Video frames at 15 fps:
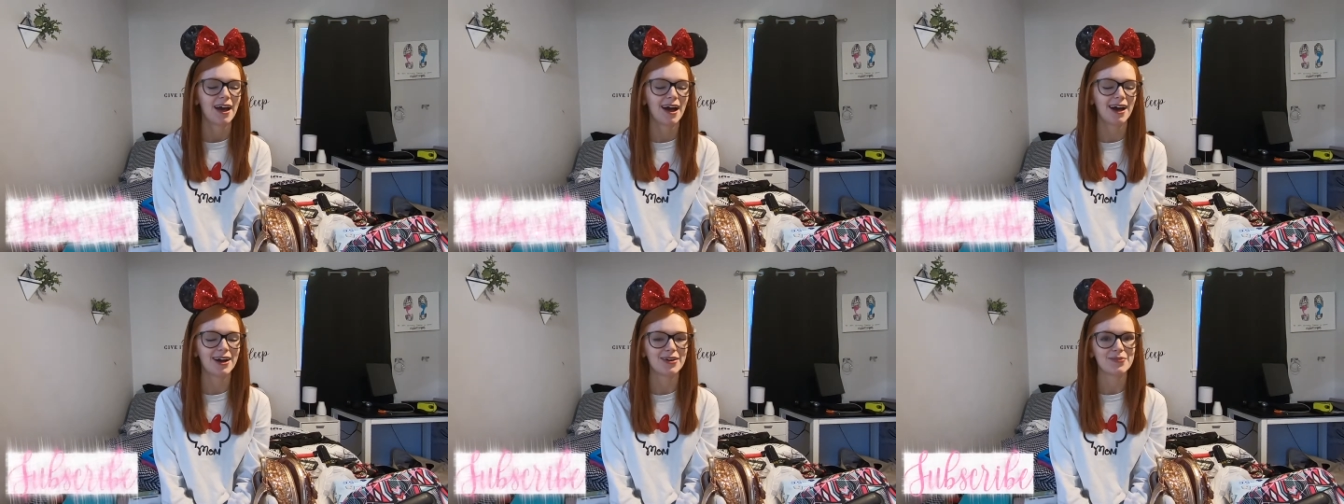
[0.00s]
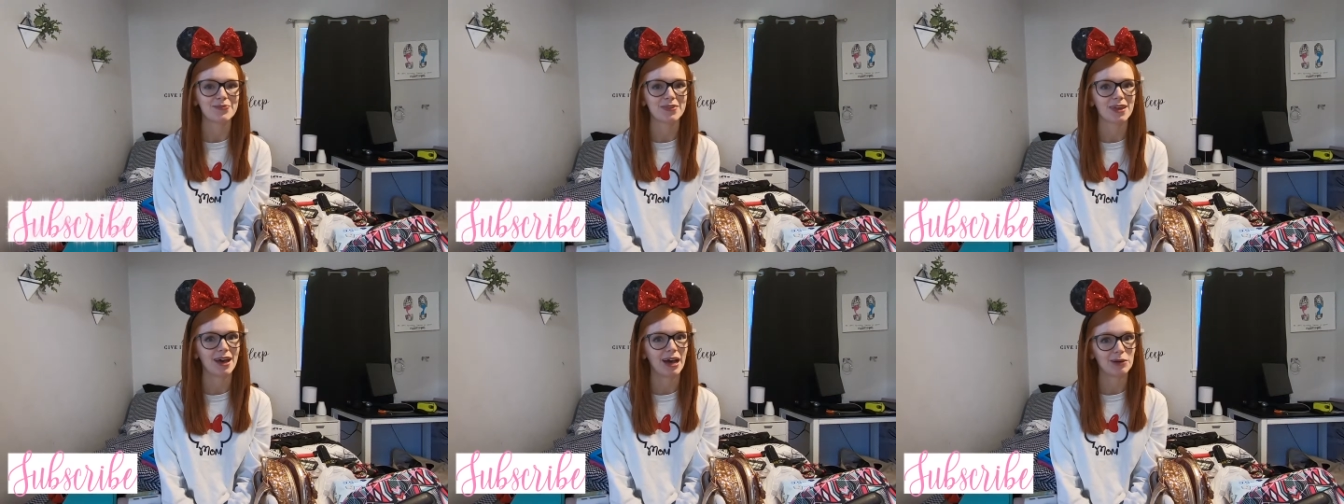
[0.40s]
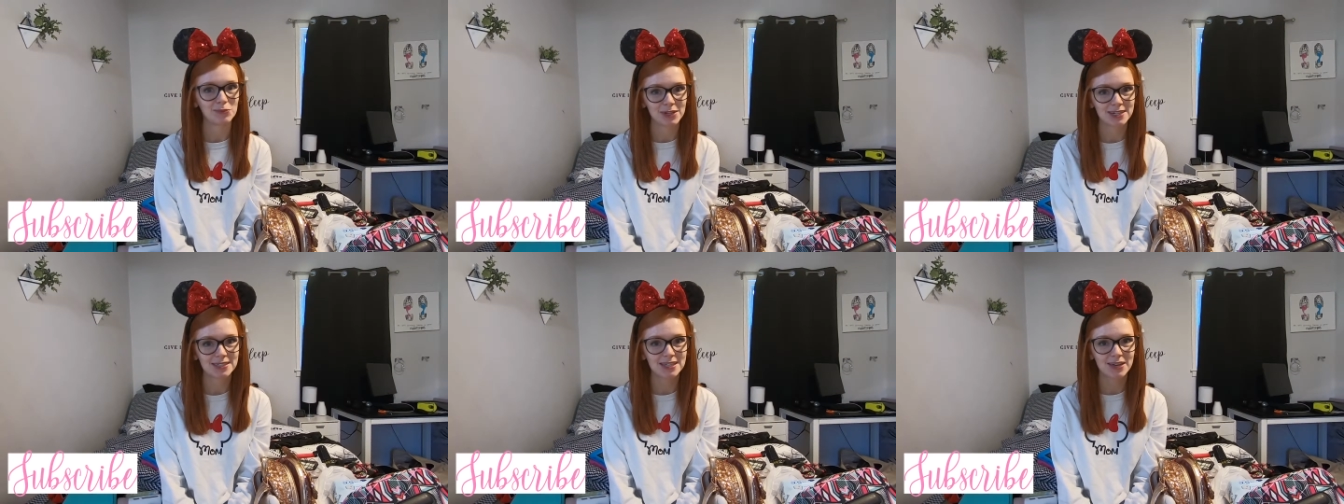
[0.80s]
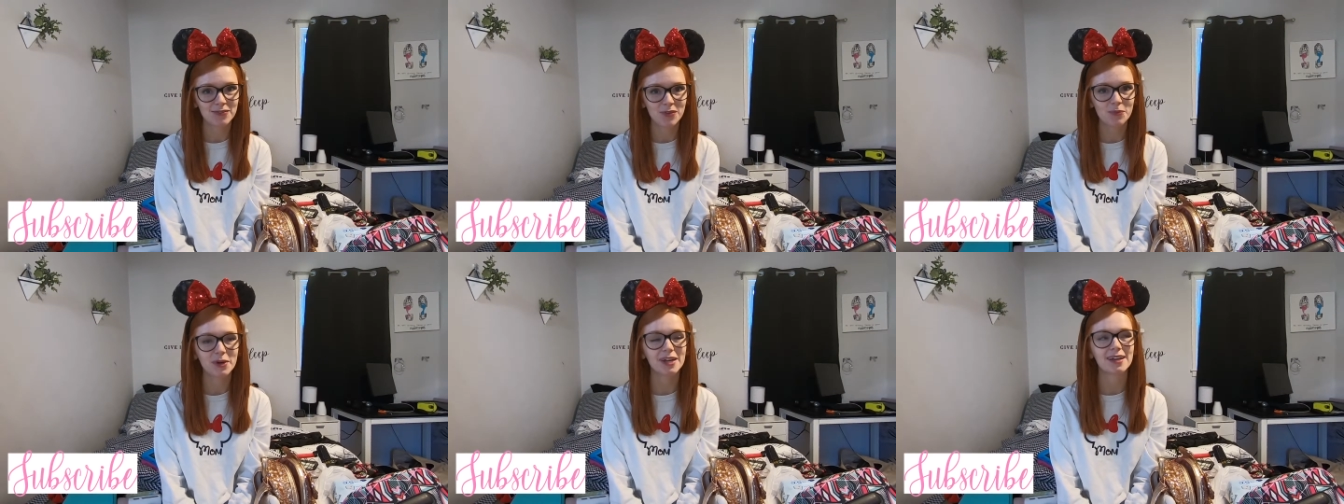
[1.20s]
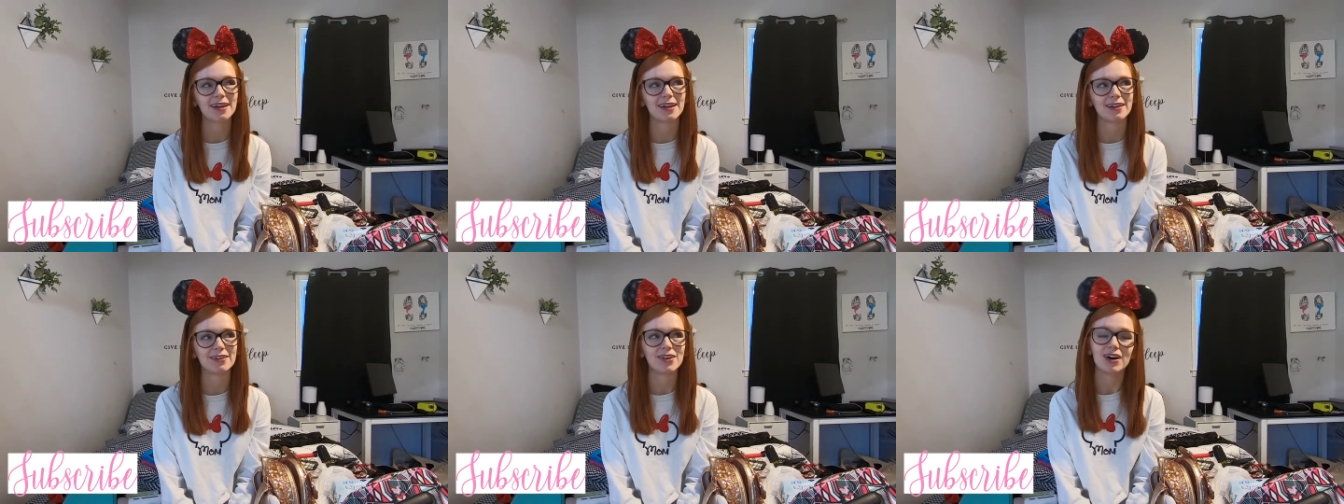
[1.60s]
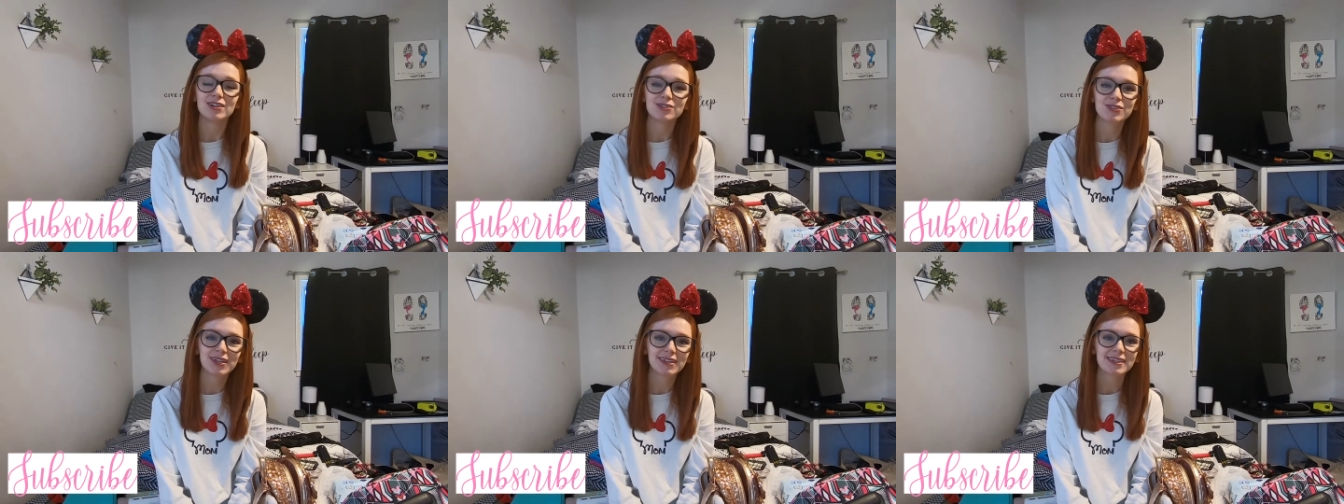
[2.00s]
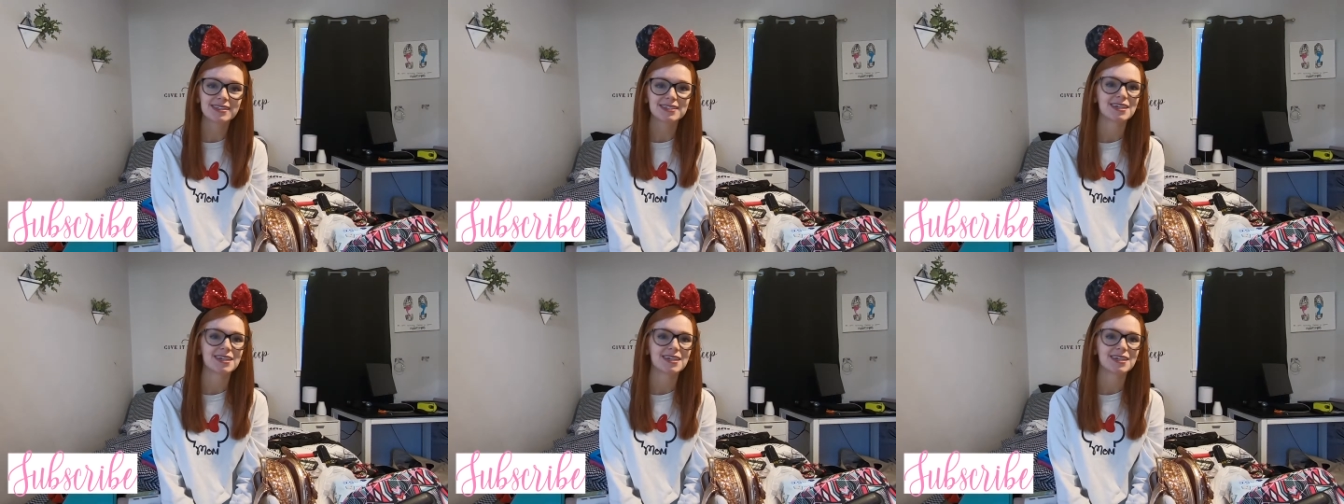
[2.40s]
I'm going to save the money and not do that this